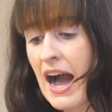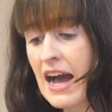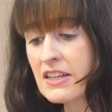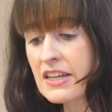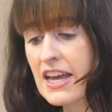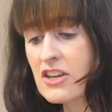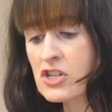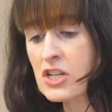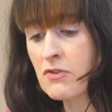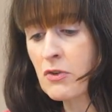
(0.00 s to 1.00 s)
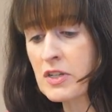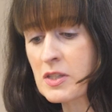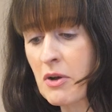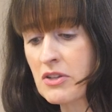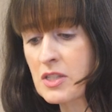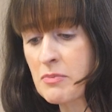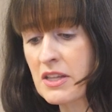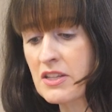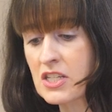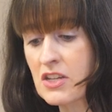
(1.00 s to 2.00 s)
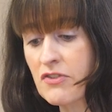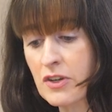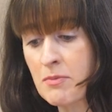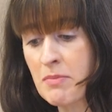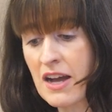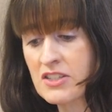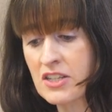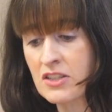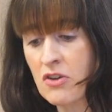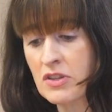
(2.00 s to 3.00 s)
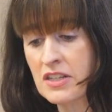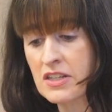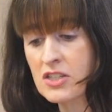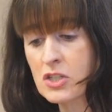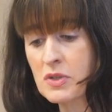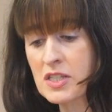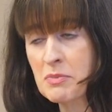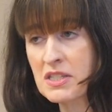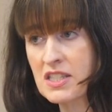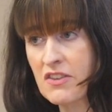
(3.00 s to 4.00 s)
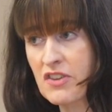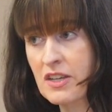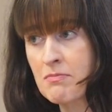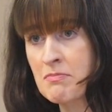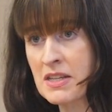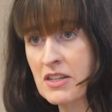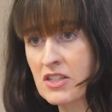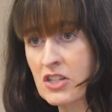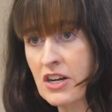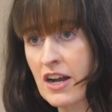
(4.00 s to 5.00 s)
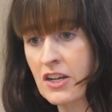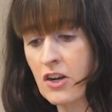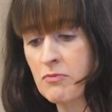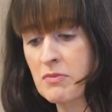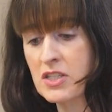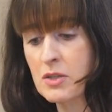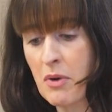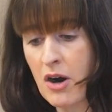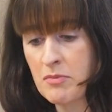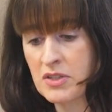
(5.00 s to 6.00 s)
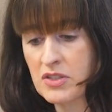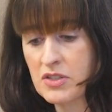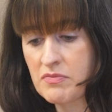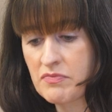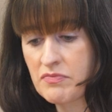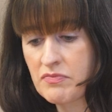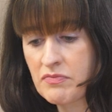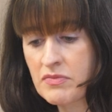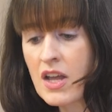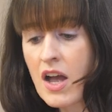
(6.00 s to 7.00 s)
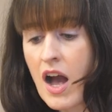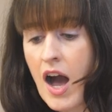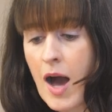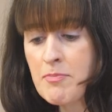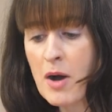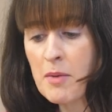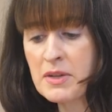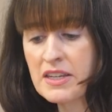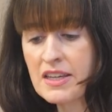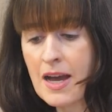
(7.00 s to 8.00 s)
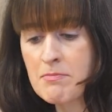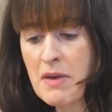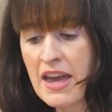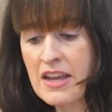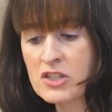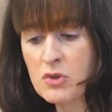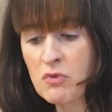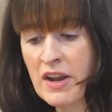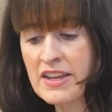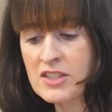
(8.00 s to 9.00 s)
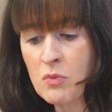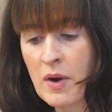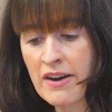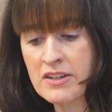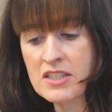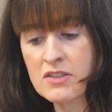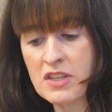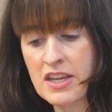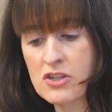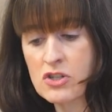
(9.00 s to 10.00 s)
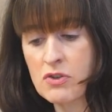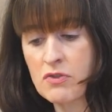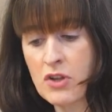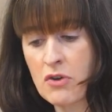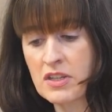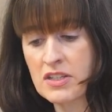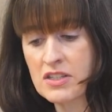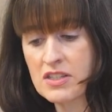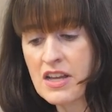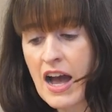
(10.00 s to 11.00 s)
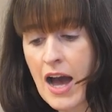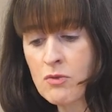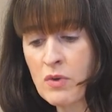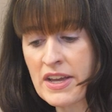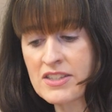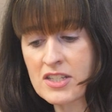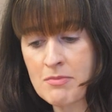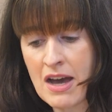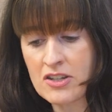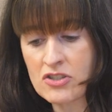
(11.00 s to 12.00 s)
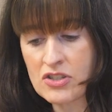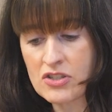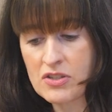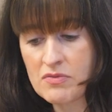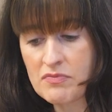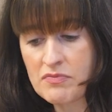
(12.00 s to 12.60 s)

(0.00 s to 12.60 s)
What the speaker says: Allocation of a responsibility for combating loneliness to a specific minister and government department. A public campaign to raise awareness of the issue of loneliness and ways to manage it.